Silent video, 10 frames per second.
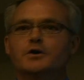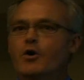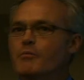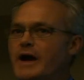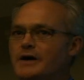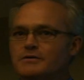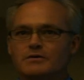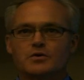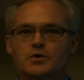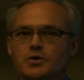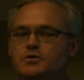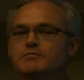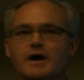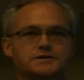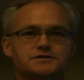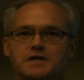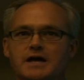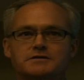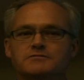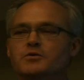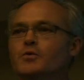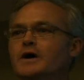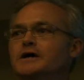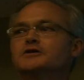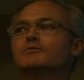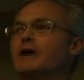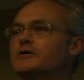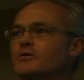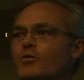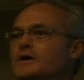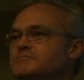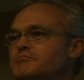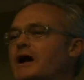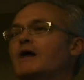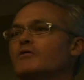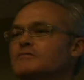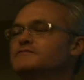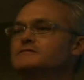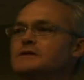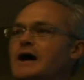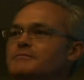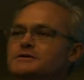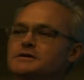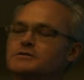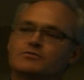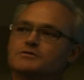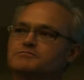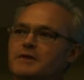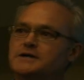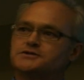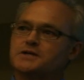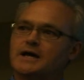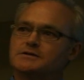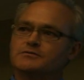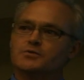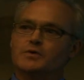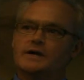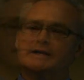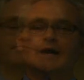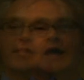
no matter who might stand in the way, no matter what powerful lobbying group might stand in the way.